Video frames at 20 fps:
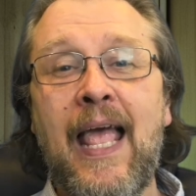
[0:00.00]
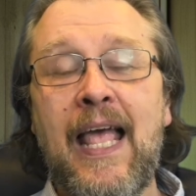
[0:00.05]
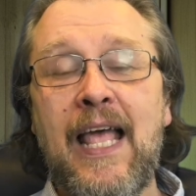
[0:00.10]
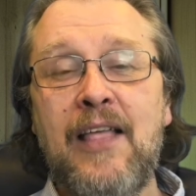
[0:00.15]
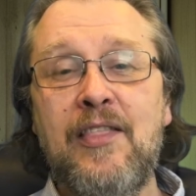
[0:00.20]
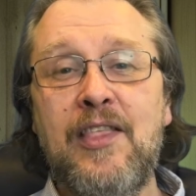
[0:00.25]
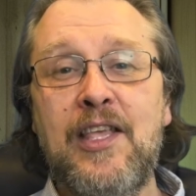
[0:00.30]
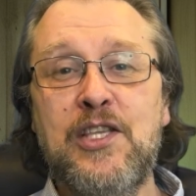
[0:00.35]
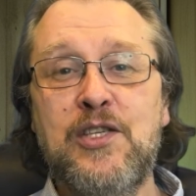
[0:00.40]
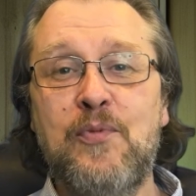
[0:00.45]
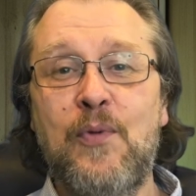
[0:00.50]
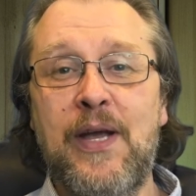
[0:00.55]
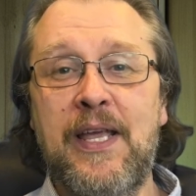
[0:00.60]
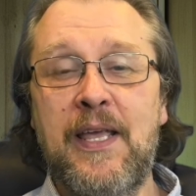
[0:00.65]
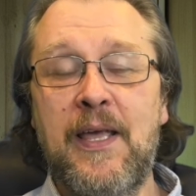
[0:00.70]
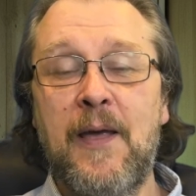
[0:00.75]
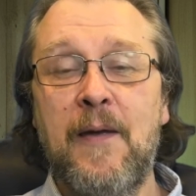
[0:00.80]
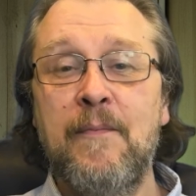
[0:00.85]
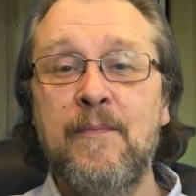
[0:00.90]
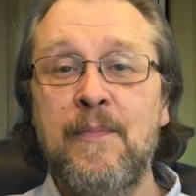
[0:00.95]
This
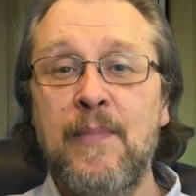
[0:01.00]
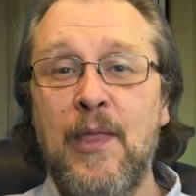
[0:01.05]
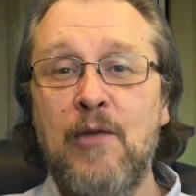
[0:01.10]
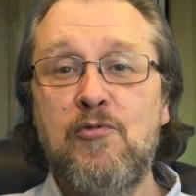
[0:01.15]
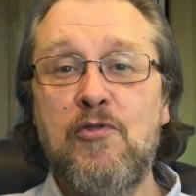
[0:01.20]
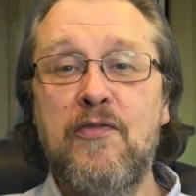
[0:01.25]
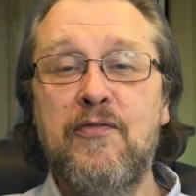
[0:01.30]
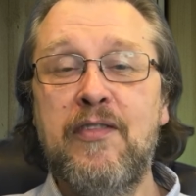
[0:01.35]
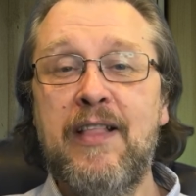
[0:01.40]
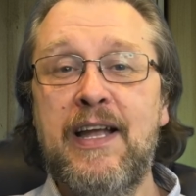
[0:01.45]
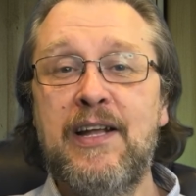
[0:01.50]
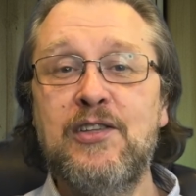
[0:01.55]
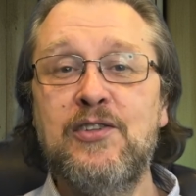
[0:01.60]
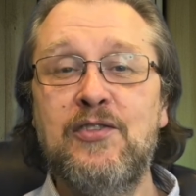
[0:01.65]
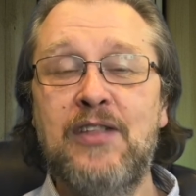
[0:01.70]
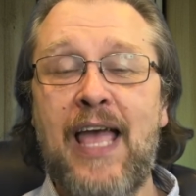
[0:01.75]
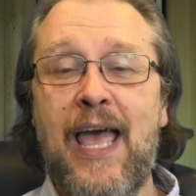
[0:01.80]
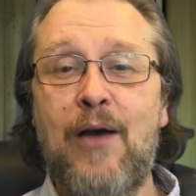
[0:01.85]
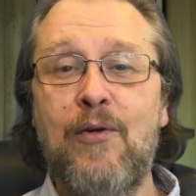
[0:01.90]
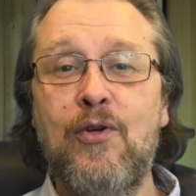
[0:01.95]
week, reflect
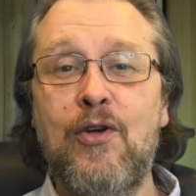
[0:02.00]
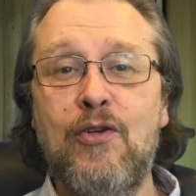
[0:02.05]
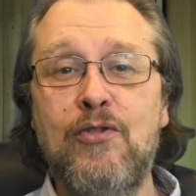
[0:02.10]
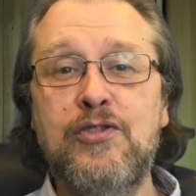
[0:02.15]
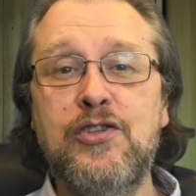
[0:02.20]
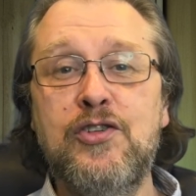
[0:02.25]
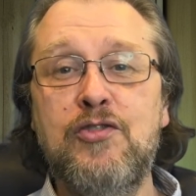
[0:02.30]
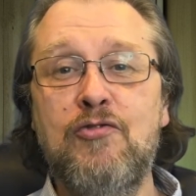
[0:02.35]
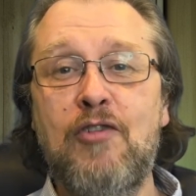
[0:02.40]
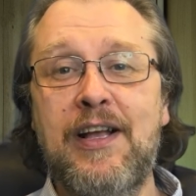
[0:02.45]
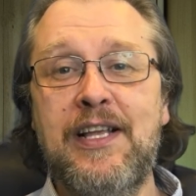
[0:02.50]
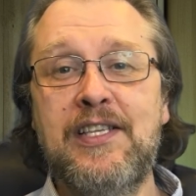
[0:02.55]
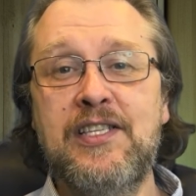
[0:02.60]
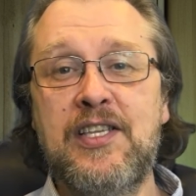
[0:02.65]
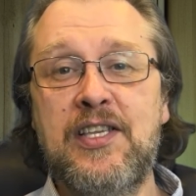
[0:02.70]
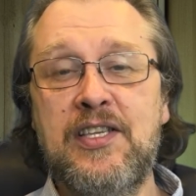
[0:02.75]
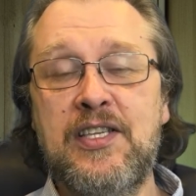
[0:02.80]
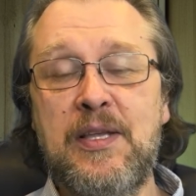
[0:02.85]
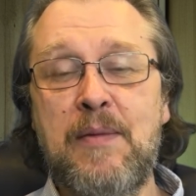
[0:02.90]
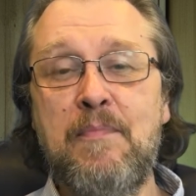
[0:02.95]
on how God's grace
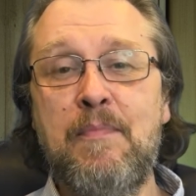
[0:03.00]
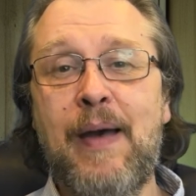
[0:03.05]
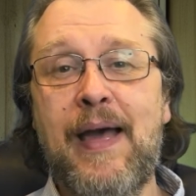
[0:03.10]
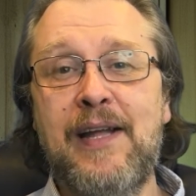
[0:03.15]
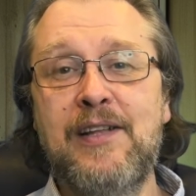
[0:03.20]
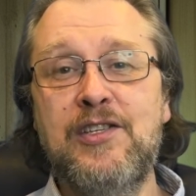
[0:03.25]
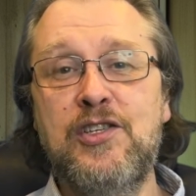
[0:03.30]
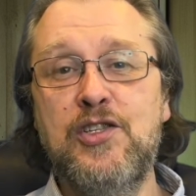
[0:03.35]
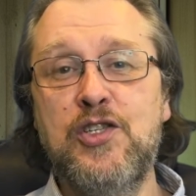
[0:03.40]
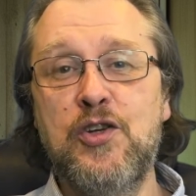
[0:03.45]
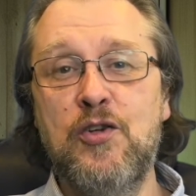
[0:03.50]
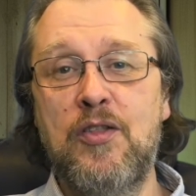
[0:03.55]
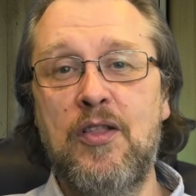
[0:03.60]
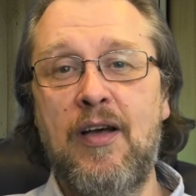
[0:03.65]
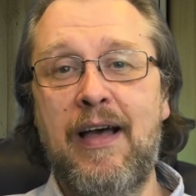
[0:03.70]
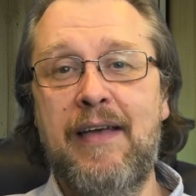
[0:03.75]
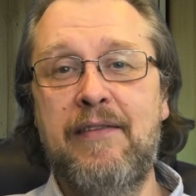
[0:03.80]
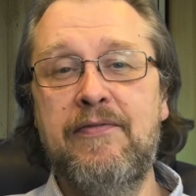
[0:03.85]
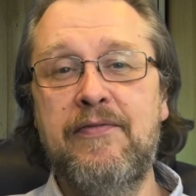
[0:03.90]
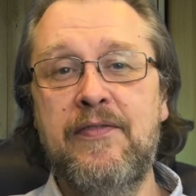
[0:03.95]
has impacted your
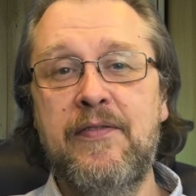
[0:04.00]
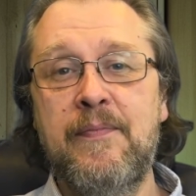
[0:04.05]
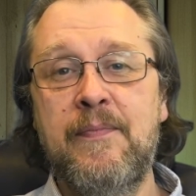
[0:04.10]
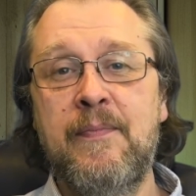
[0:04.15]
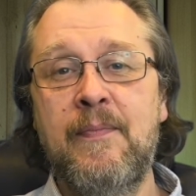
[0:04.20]
life.